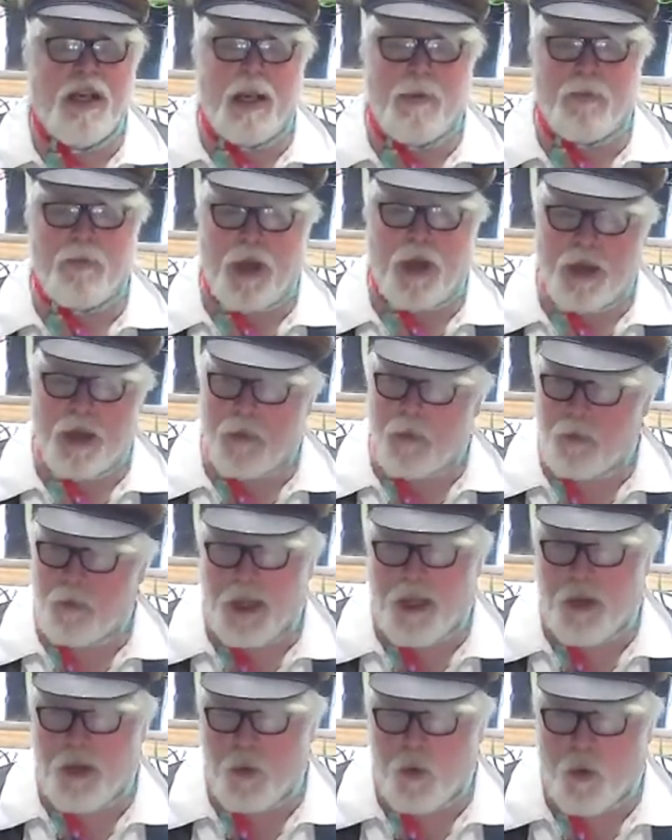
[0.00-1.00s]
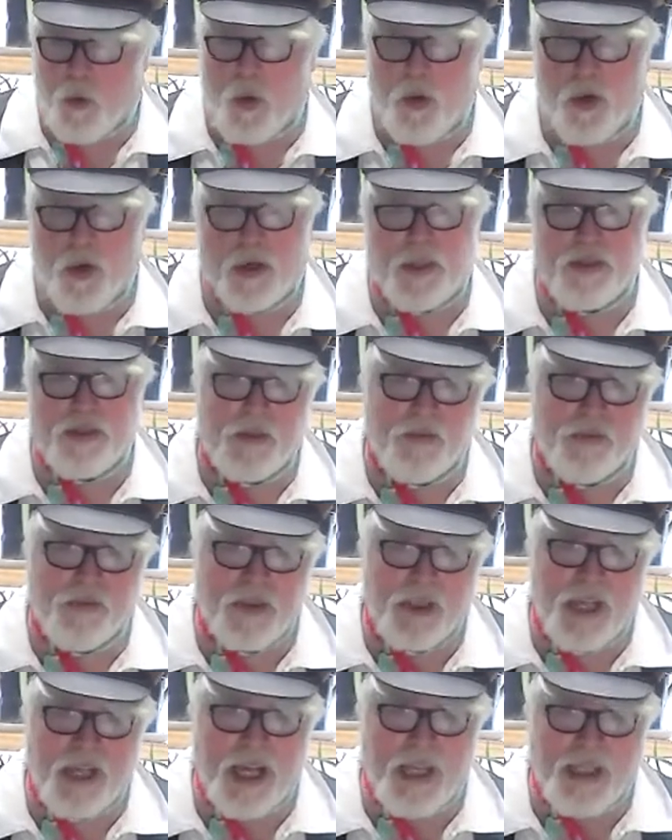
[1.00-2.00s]
and probably war is over
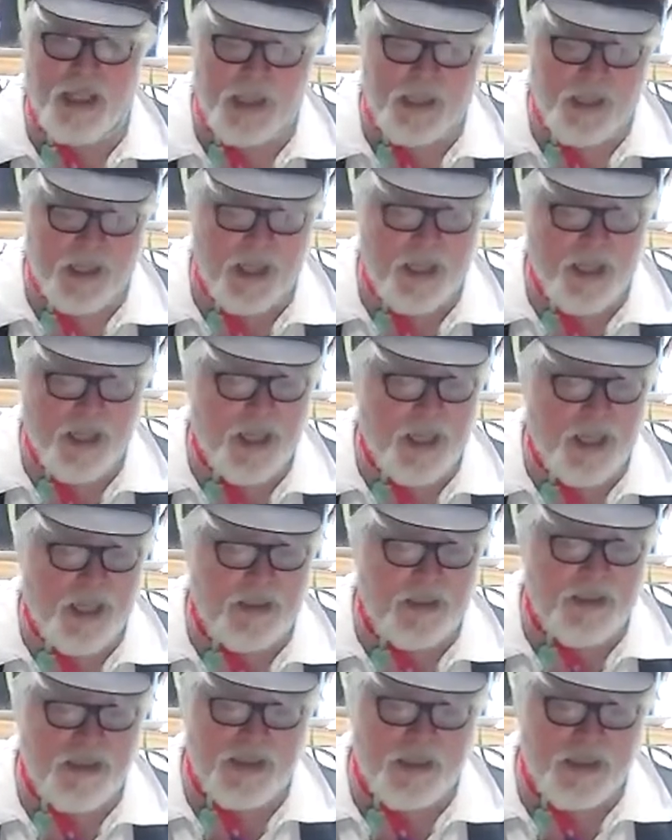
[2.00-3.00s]
that. It's